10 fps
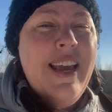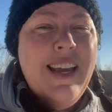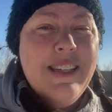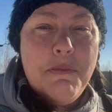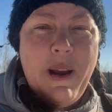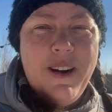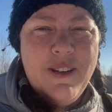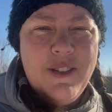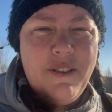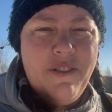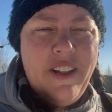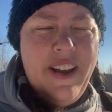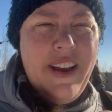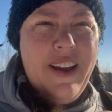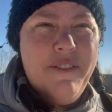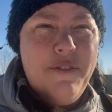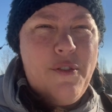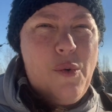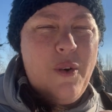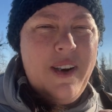His parents are flying up
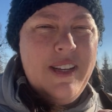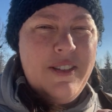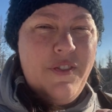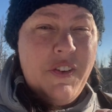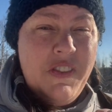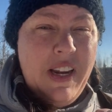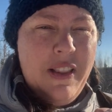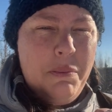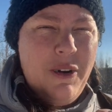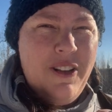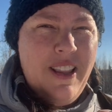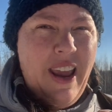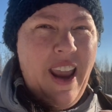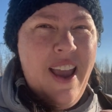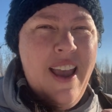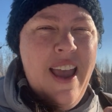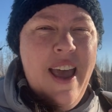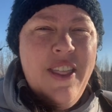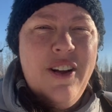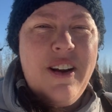for his 50th birthday.
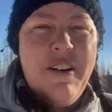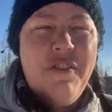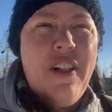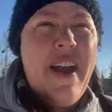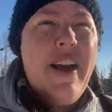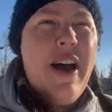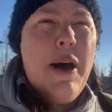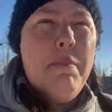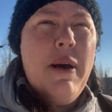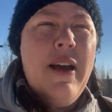They're gonna fly up